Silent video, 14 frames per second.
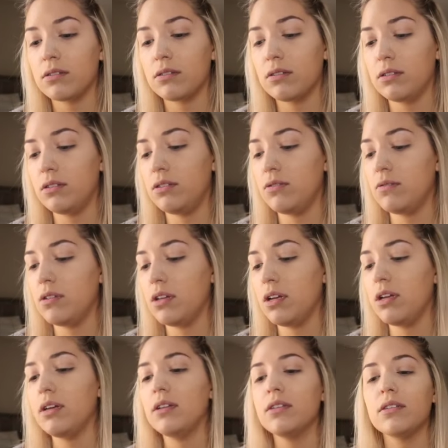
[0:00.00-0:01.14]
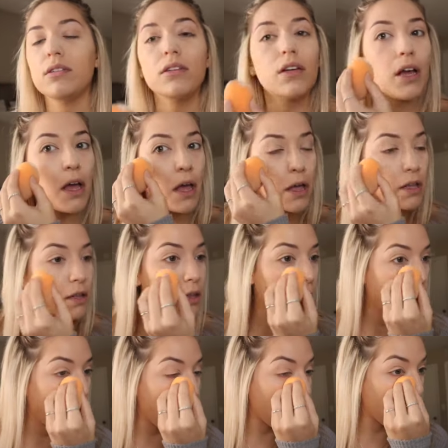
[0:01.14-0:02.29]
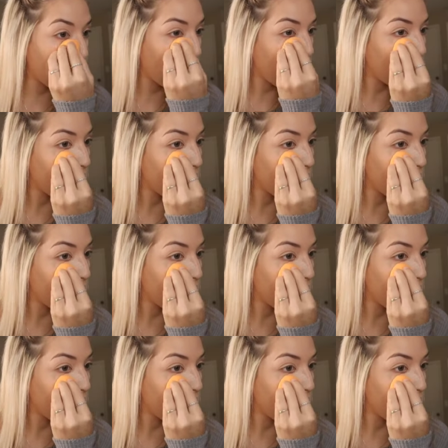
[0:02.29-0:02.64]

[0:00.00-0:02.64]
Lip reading: Let's do that. And then